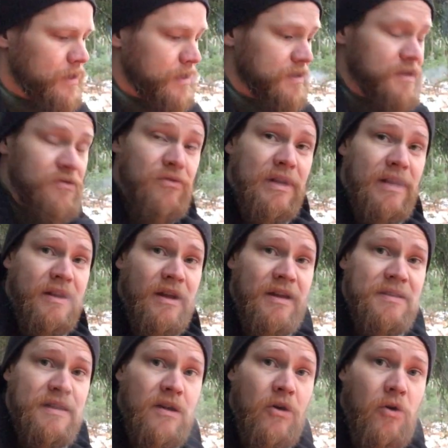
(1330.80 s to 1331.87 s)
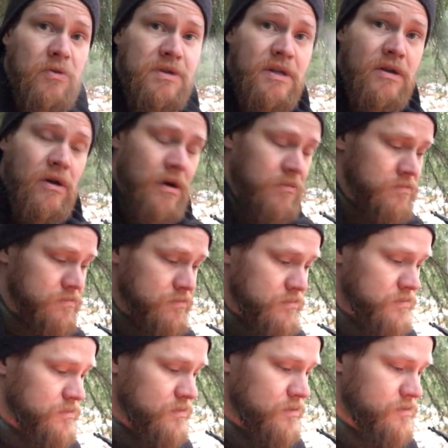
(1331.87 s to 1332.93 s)
It's really nice and cozy now,
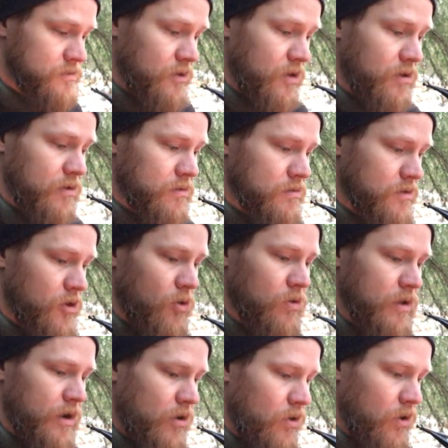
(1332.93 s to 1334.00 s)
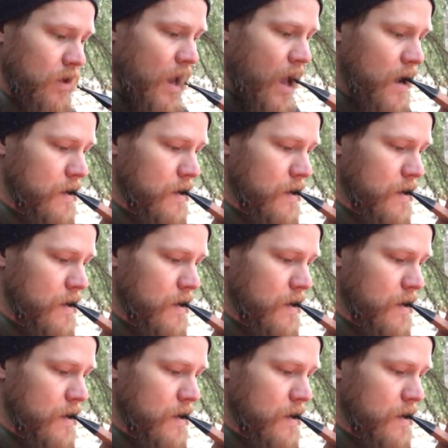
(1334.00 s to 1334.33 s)
not cold at all.